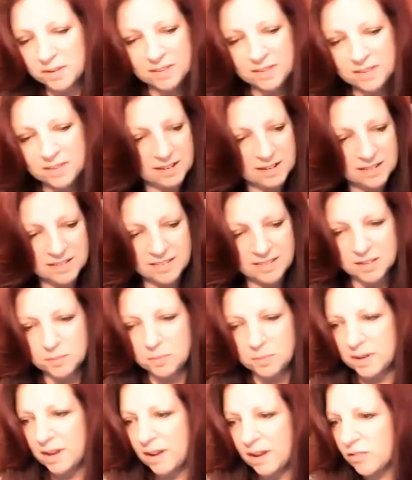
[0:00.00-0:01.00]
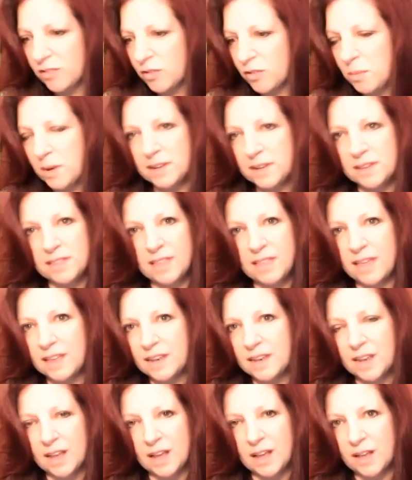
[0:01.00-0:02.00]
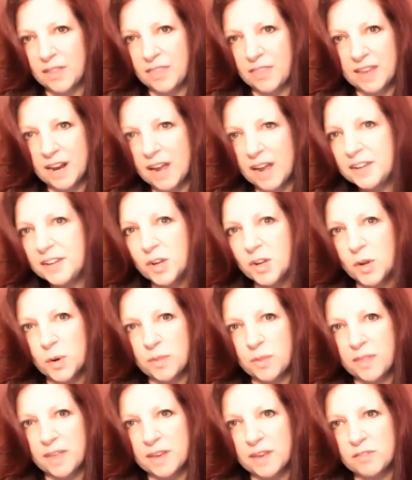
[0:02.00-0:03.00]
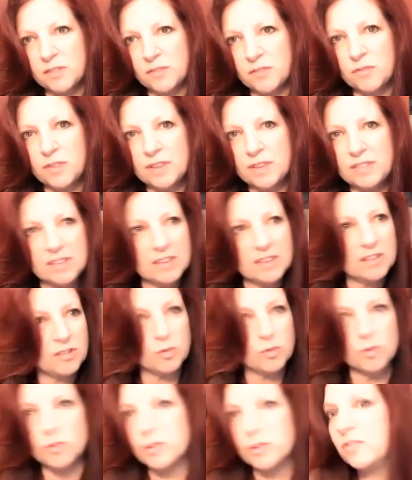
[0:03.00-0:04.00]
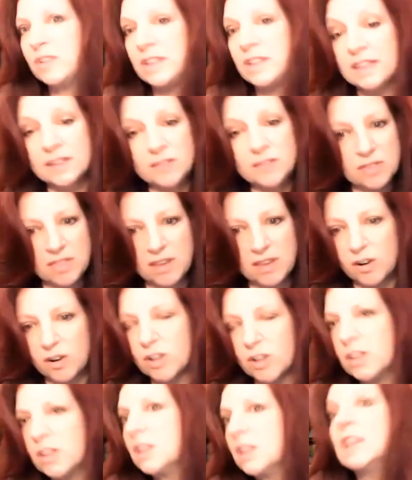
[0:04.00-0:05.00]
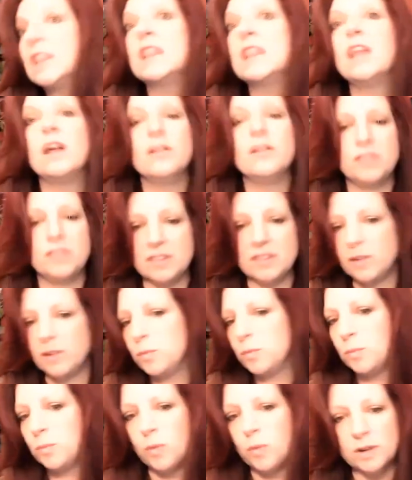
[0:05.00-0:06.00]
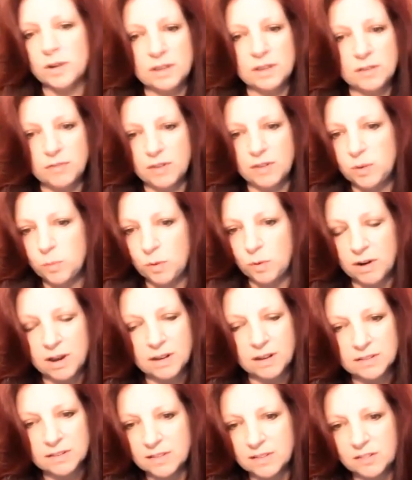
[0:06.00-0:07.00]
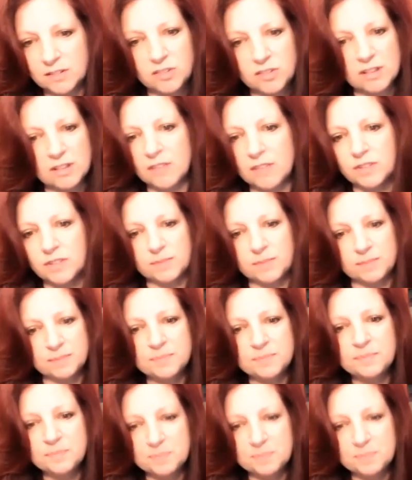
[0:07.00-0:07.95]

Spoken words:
been to Tennessee, but everybody that I know that visits or even lives there loves it. They wouldn't want to live anywhere else. They just love it. Oh,